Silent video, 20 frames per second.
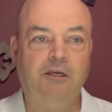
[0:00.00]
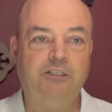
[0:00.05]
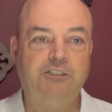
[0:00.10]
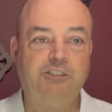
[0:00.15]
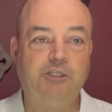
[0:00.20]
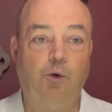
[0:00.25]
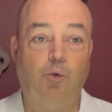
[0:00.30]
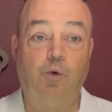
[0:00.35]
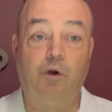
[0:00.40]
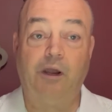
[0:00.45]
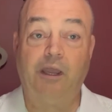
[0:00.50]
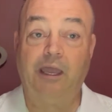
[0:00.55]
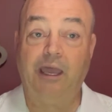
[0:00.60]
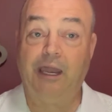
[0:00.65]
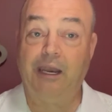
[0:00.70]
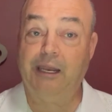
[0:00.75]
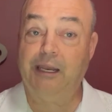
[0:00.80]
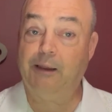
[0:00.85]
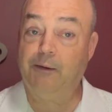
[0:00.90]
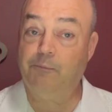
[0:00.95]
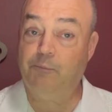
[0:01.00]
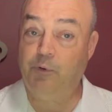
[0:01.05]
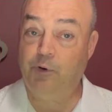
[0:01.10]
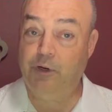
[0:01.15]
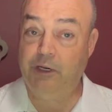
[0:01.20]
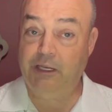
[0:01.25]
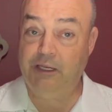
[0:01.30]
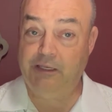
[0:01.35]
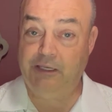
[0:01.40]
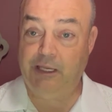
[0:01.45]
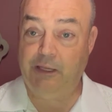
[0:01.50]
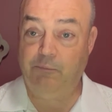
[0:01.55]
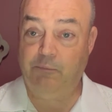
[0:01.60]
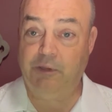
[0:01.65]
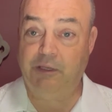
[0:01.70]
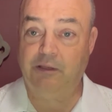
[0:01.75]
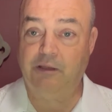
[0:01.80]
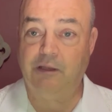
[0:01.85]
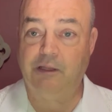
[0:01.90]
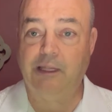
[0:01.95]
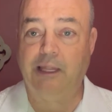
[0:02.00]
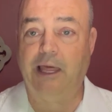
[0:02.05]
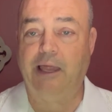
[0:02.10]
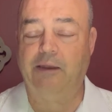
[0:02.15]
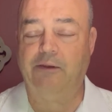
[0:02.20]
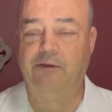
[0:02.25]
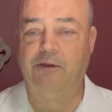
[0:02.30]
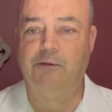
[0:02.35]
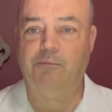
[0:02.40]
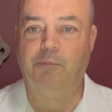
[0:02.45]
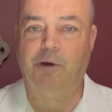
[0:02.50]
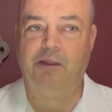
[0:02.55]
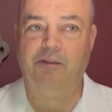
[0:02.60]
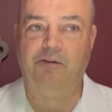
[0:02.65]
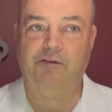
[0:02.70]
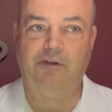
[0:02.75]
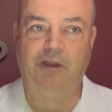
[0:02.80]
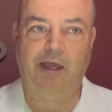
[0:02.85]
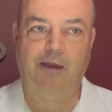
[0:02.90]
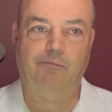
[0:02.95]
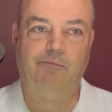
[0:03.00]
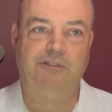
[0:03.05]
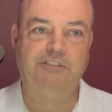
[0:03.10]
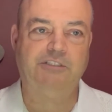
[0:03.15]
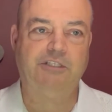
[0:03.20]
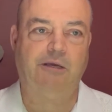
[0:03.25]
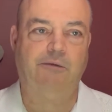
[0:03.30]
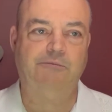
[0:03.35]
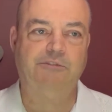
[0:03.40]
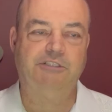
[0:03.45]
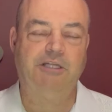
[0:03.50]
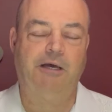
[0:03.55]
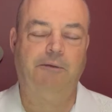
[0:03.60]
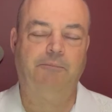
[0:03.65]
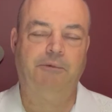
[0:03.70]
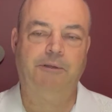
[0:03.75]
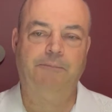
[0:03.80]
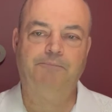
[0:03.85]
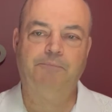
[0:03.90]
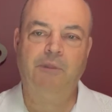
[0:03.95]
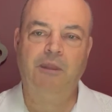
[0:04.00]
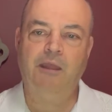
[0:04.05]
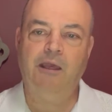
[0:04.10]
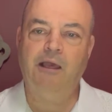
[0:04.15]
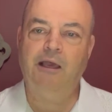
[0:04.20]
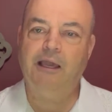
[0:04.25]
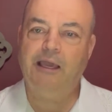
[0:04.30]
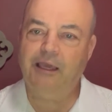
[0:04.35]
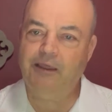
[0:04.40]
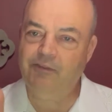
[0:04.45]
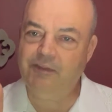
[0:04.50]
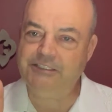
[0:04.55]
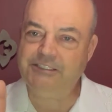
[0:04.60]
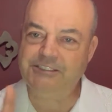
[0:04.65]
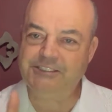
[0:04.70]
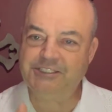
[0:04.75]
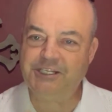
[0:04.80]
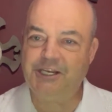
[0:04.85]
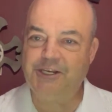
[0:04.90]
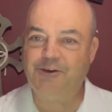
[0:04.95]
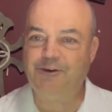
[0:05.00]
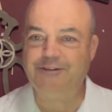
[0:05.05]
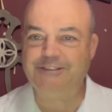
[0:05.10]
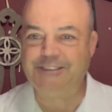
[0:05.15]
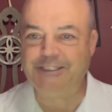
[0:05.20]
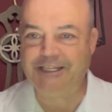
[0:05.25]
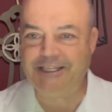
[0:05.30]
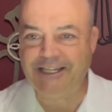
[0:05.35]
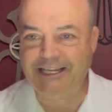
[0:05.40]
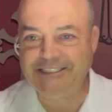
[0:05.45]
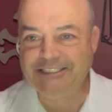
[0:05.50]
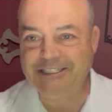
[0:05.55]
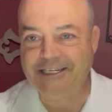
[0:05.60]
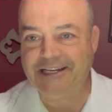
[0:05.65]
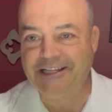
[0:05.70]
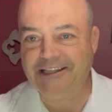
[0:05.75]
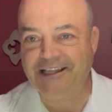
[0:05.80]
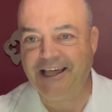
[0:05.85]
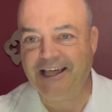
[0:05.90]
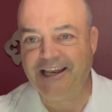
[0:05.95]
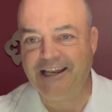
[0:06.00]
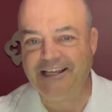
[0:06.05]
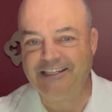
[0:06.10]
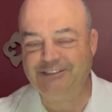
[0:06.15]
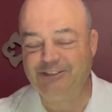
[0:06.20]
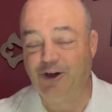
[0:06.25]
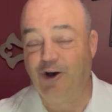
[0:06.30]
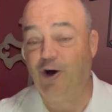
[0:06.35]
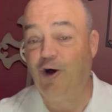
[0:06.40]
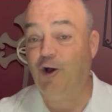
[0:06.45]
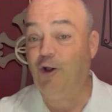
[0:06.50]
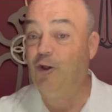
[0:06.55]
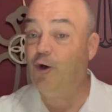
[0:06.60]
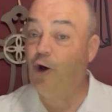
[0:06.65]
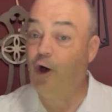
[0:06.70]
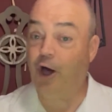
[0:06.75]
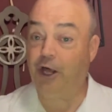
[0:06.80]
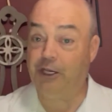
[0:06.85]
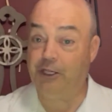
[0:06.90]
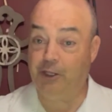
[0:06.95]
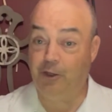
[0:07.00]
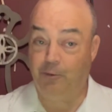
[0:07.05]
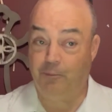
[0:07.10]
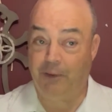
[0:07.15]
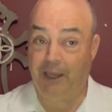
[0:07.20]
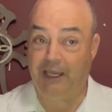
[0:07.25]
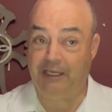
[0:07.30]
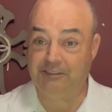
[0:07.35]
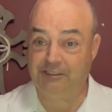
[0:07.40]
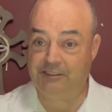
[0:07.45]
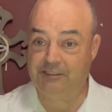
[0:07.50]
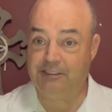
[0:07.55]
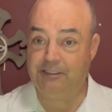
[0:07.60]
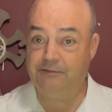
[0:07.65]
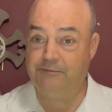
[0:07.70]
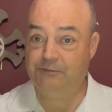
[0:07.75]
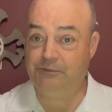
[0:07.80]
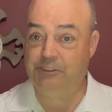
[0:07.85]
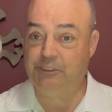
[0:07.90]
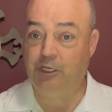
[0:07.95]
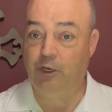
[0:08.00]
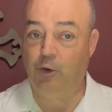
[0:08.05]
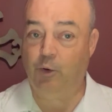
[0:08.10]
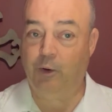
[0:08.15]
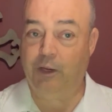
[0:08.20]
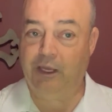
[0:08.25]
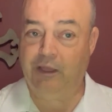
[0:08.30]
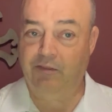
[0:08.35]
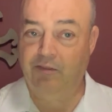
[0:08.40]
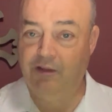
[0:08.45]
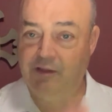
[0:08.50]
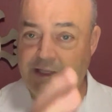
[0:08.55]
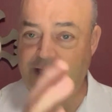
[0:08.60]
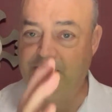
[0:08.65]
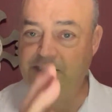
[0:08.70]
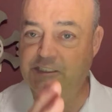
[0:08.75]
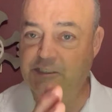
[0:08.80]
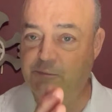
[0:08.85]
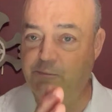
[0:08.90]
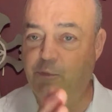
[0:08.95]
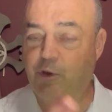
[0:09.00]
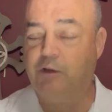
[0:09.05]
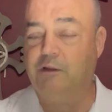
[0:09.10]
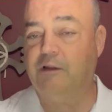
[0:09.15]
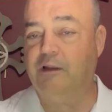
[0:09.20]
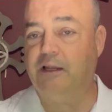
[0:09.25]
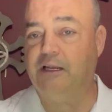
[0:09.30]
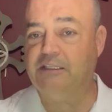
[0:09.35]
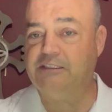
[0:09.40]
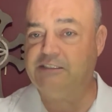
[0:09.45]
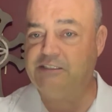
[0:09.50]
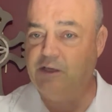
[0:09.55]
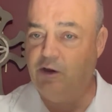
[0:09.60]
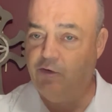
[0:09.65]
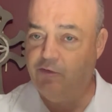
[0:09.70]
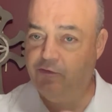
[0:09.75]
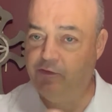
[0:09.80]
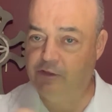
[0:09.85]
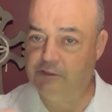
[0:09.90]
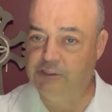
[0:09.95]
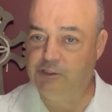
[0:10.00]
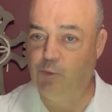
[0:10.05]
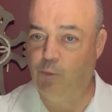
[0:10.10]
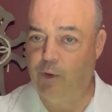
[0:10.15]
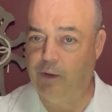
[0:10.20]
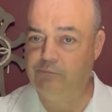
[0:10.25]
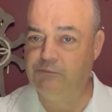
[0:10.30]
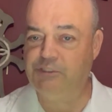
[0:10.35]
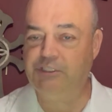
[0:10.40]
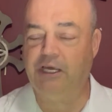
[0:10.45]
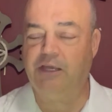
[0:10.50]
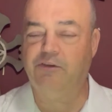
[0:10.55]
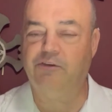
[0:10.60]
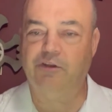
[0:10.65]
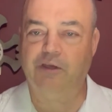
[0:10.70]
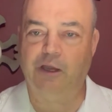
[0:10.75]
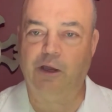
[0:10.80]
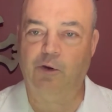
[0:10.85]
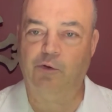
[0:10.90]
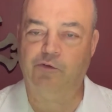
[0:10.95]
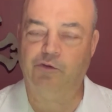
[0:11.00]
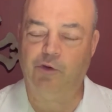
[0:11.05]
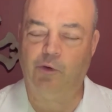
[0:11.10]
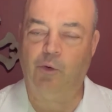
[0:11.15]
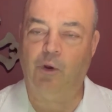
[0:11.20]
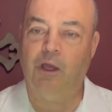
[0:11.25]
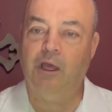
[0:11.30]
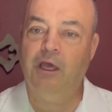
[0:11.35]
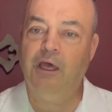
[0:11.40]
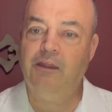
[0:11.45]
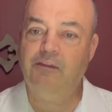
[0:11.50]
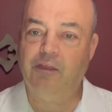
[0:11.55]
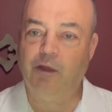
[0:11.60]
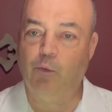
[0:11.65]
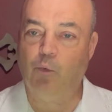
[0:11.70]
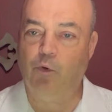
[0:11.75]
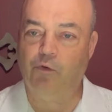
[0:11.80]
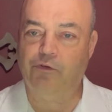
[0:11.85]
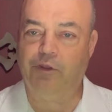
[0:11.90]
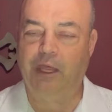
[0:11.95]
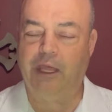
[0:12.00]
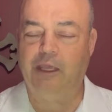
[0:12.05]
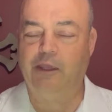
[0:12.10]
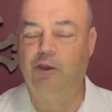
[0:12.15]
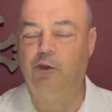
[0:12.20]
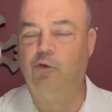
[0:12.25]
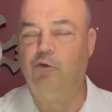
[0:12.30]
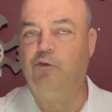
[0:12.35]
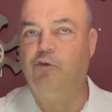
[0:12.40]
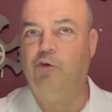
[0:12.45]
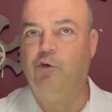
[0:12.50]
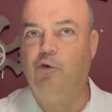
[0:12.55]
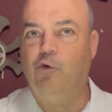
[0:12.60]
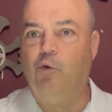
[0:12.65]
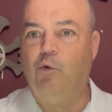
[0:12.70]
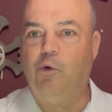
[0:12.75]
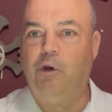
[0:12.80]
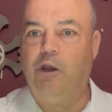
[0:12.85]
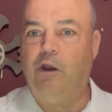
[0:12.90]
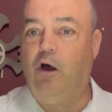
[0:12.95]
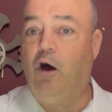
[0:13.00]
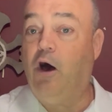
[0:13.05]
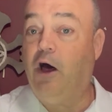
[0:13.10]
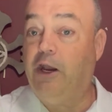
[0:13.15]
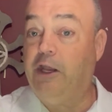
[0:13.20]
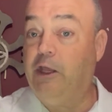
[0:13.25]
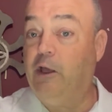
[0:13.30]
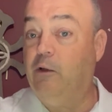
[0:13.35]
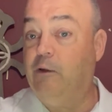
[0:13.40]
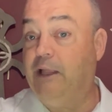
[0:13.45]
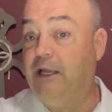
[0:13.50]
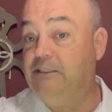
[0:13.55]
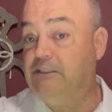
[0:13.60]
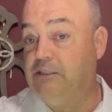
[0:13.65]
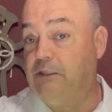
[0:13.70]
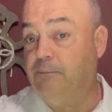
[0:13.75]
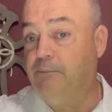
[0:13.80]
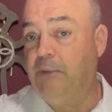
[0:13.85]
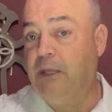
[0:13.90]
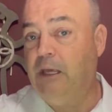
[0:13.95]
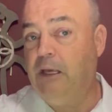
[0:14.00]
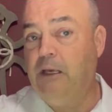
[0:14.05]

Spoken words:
So we're getting pretty deep into Lent by the time this comes up. This is an interesting lesson in that it's all audio-based. So in the lesson booklet itself, there's a website to go to that will take you to an audio lesson.